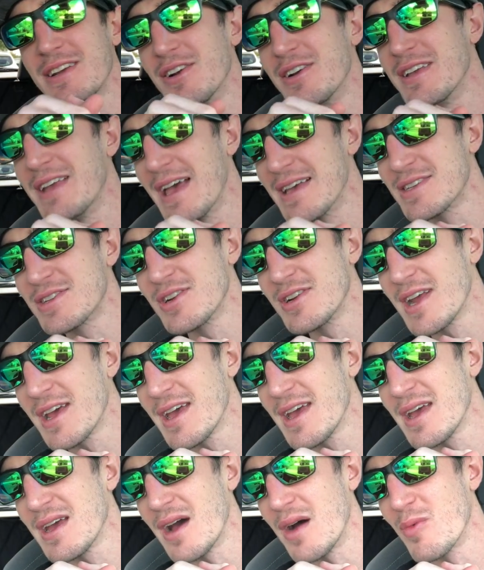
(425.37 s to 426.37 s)
here
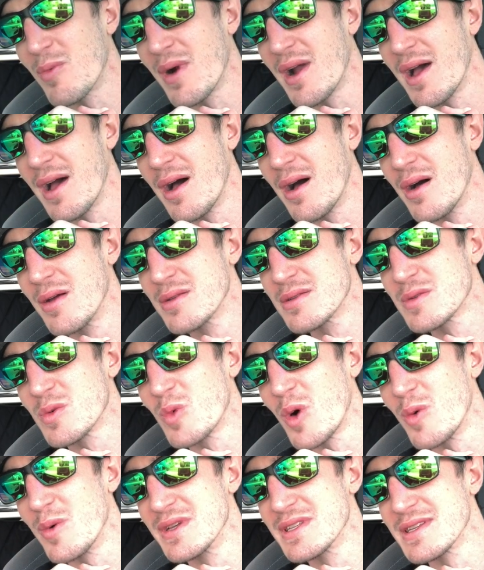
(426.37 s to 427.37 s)
yesterday around,
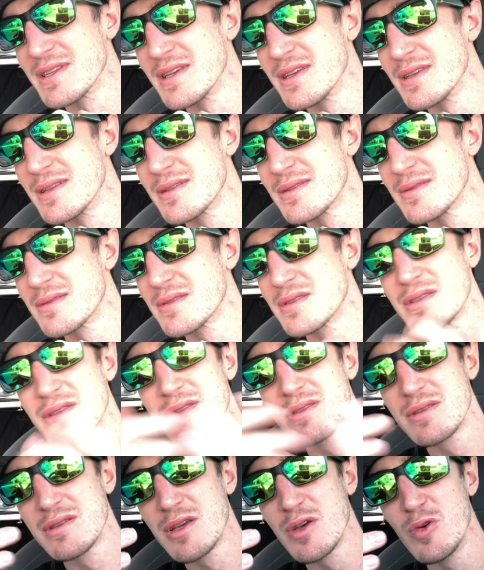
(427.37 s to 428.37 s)
what was it,
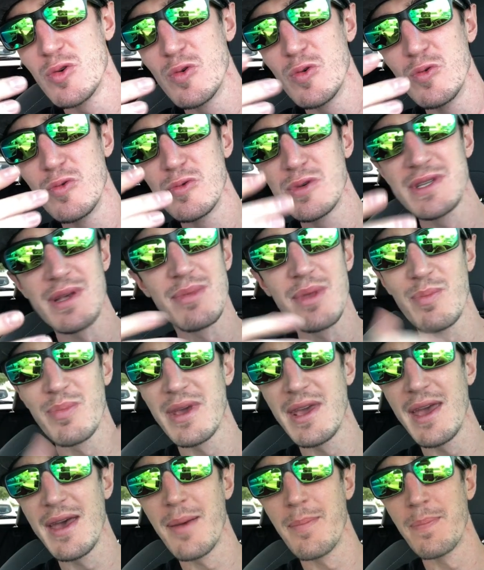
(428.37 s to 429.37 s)
2 something
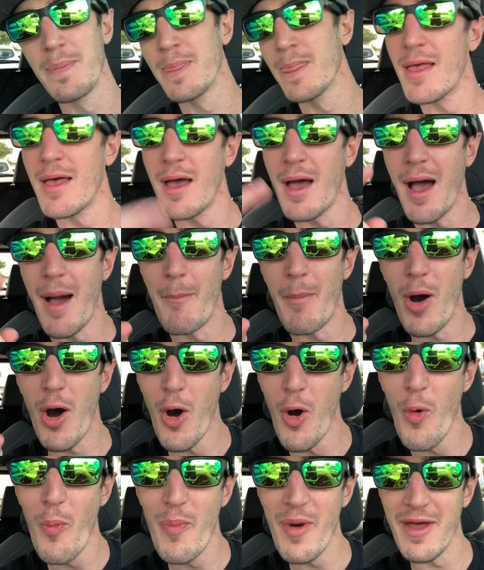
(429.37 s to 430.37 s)
p.m., I'm
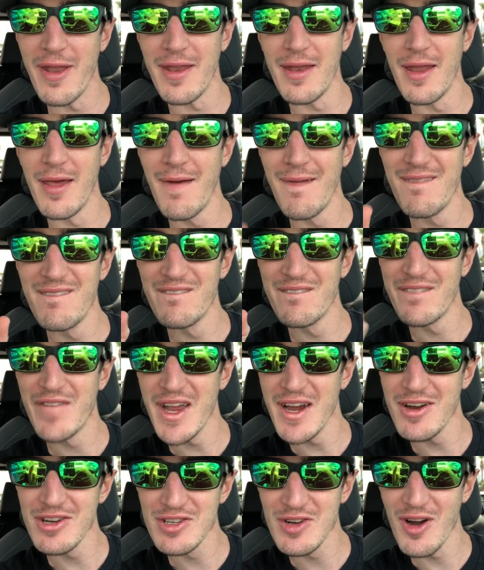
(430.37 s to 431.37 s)
hoping,
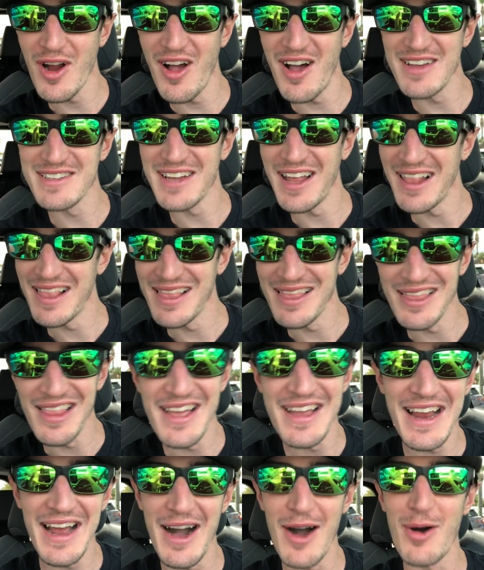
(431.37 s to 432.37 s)
fingers crossed,
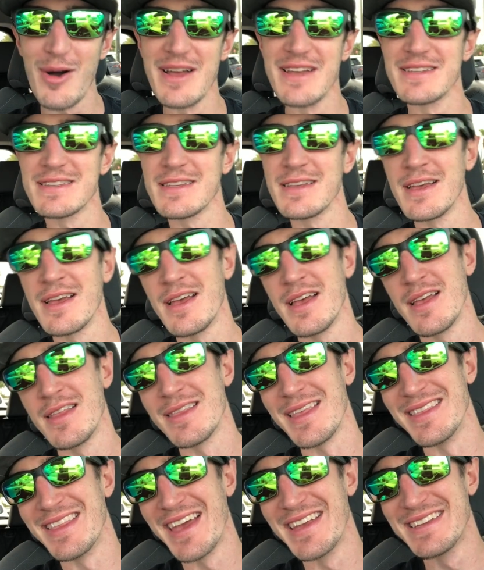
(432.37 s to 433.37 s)
like always,
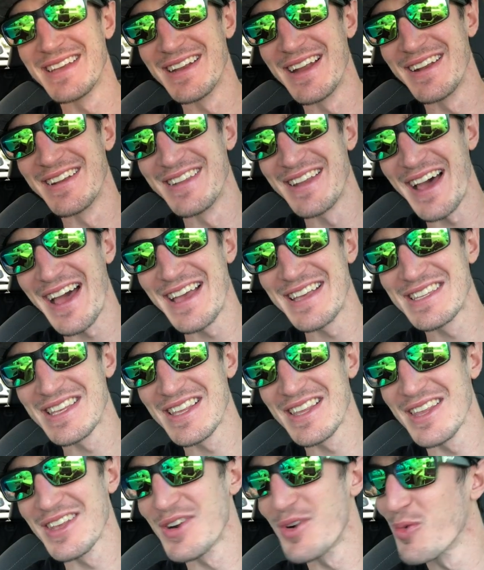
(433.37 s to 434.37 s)
that they did a nice
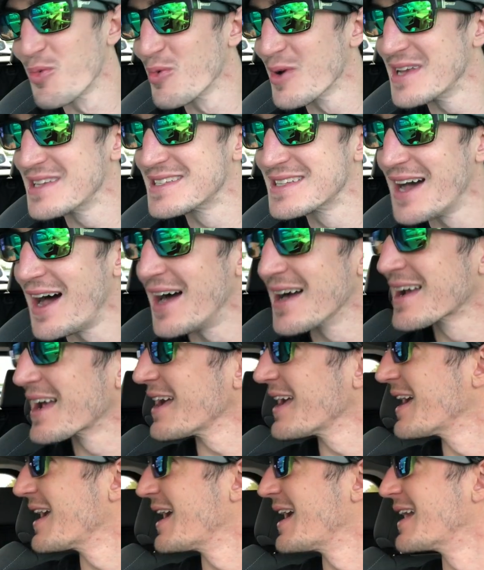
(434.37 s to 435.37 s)
little restock
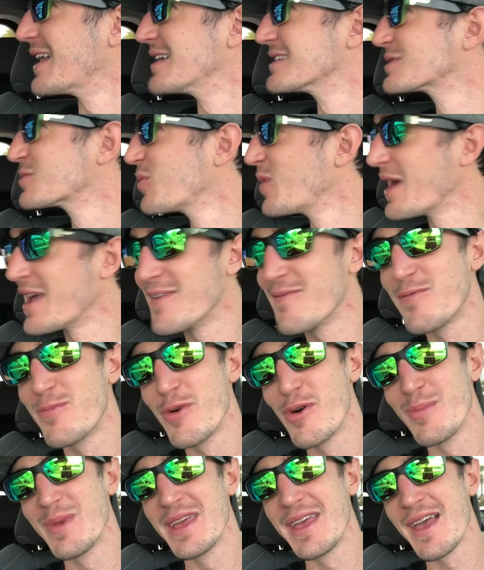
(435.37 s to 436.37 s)
and it's waiting
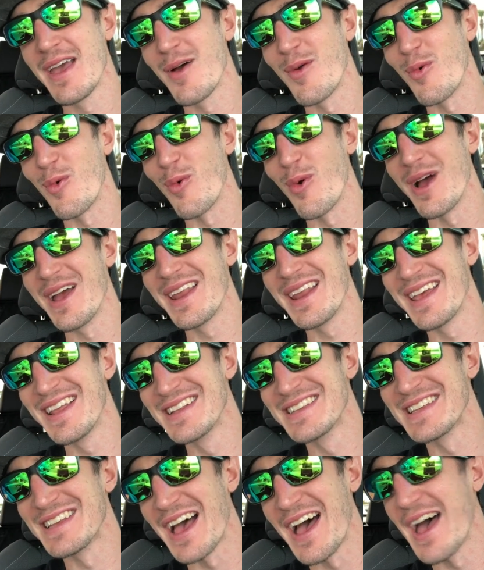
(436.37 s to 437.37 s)
for me right
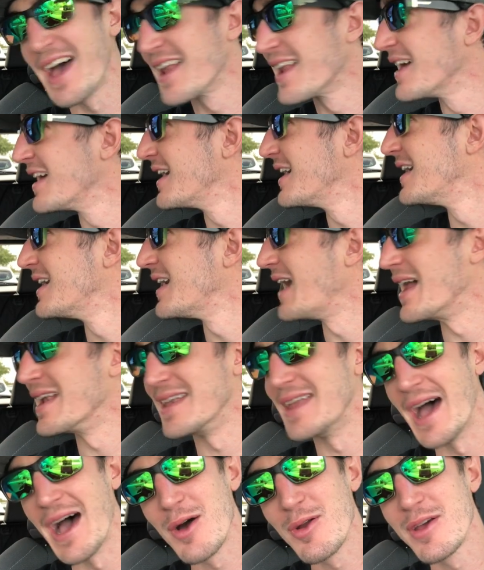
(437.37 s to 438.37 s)
inside. I
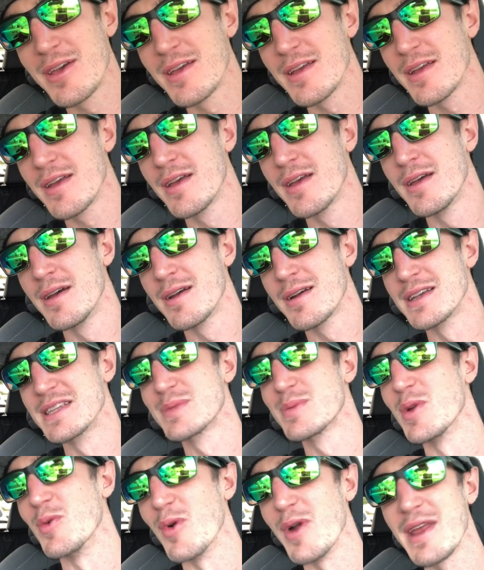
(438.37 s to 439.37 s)
doubt it because
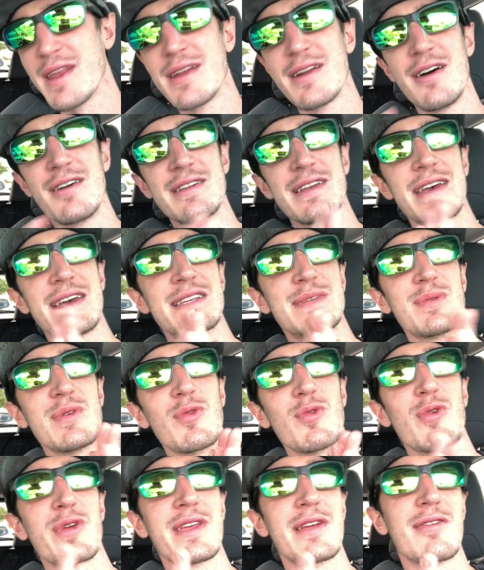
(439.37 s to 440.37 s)
it's been raining all day. It's been
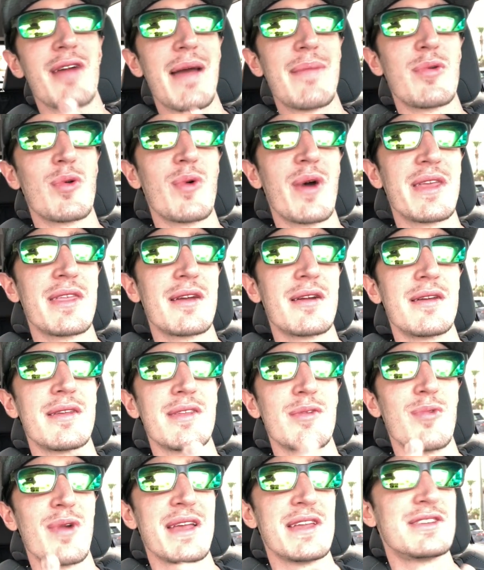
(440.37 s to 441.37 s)
really crappy weather.
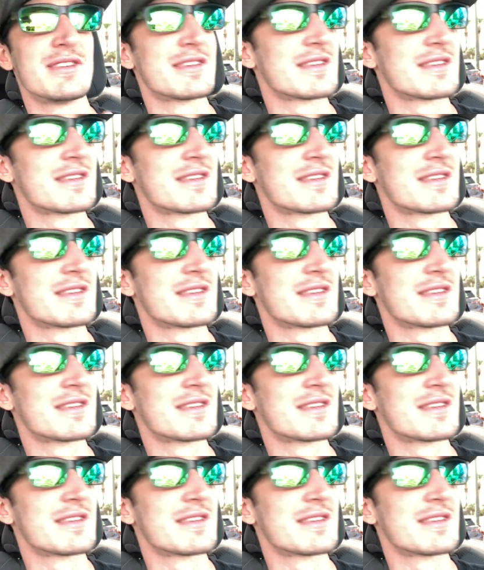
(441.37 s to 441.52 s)
The rain